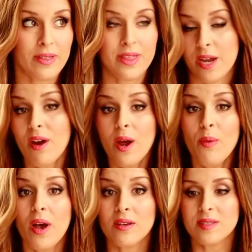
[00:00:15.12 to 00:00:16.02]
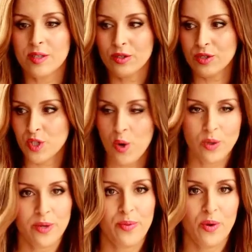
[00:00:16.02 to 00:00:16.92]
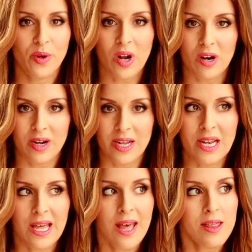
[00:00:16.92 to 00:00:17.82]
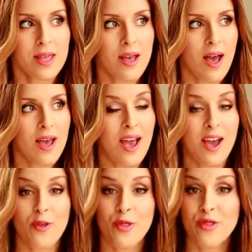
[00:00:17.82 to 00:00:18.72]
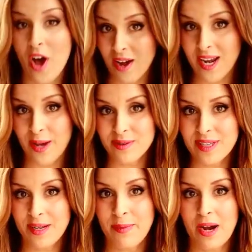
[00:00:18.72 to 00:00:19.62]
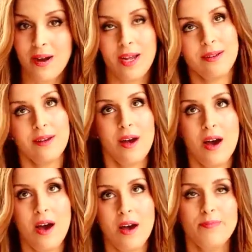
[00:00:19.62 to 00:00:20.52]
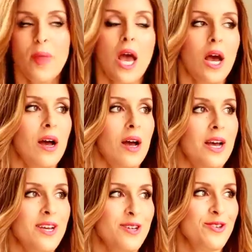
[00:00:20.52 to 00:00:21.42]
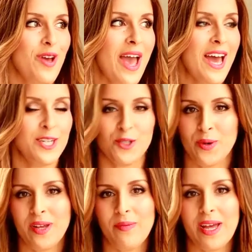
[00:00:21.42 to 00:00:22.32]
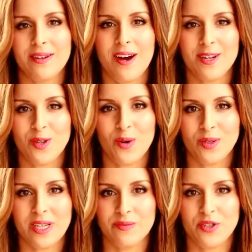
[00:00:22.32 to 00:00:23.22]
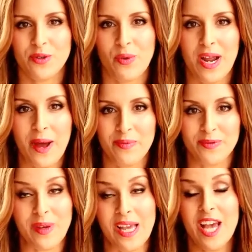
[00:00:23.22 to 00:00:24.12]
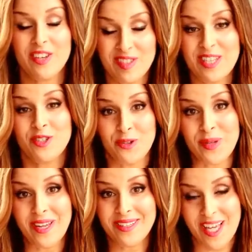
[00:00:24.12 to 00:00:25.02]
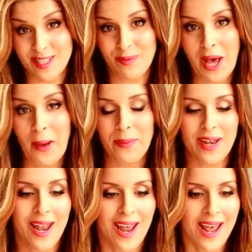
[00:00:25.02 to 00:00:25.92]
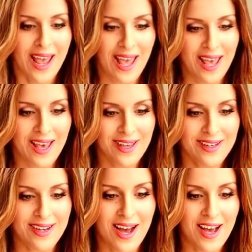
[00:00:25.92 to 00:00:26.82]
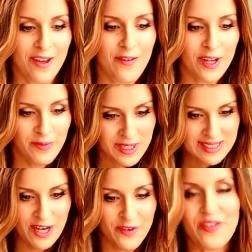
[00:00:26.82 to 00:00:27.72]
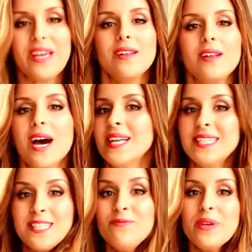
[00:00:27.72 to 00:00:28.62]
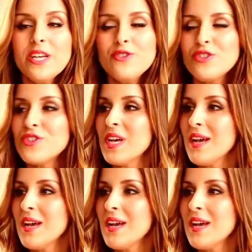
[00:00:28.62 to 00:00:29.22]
There I was, totally brokenhearted. The guy I thought I was gonna marry had a dream and God told him to break up with me. Essentially, that's what happened. And I find myself in Huntington Beach,